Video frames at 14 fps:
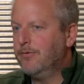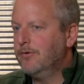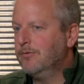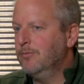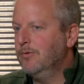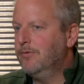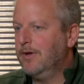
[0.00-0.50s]

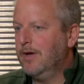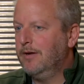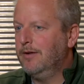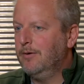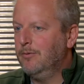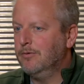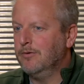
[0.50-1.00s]
first
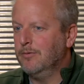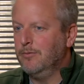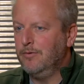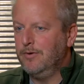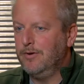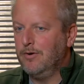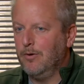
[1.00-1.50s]
movie I did was
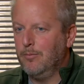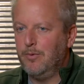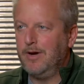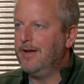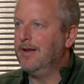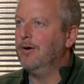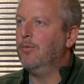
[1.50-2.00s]
a movie
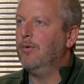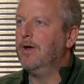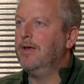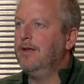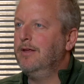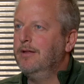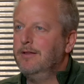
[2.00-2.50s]
called Breaking
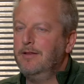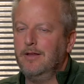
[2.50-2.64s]
Away